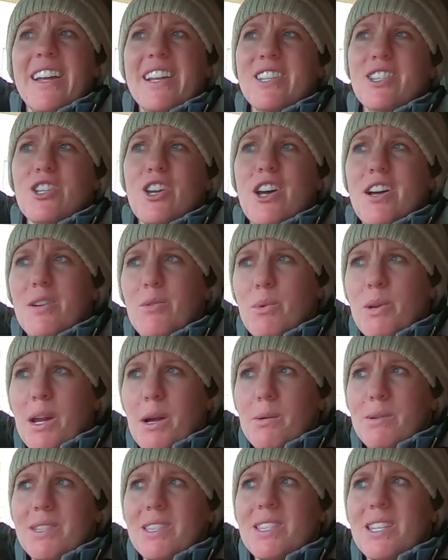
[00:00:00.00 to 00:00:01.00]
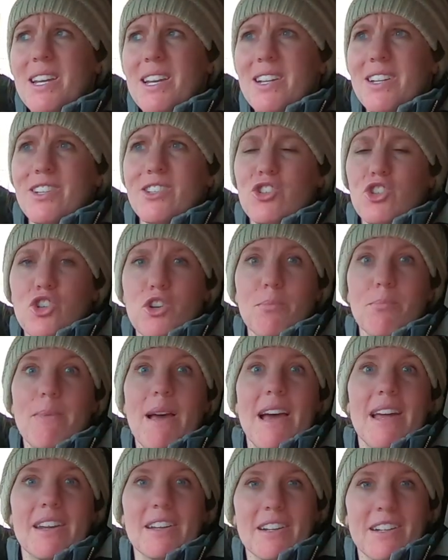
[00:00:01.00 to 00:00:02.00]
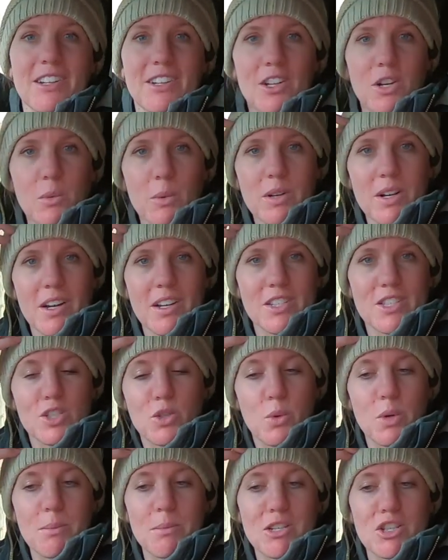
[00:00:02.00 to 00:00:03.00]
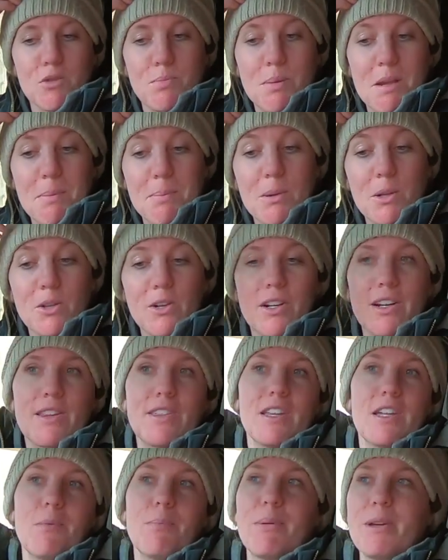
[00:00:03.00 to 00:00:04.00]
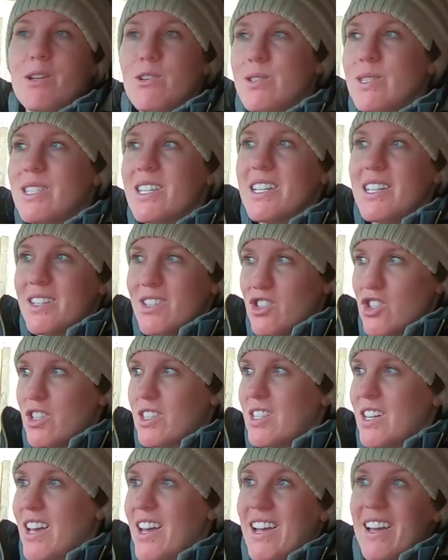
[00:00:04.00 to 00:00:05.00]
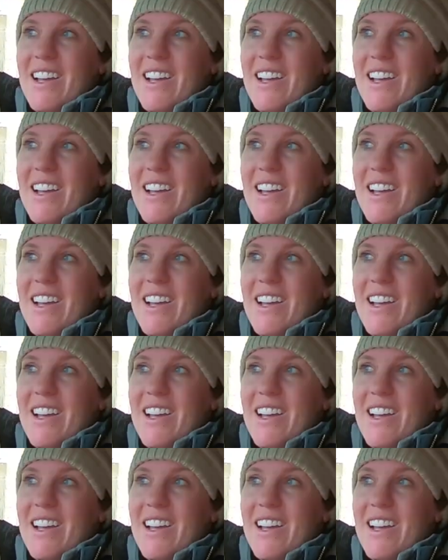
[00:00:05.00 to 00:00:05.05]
it's not what I would say traumatic. You know, we're not squeamish no. people or anything, but you see, it's just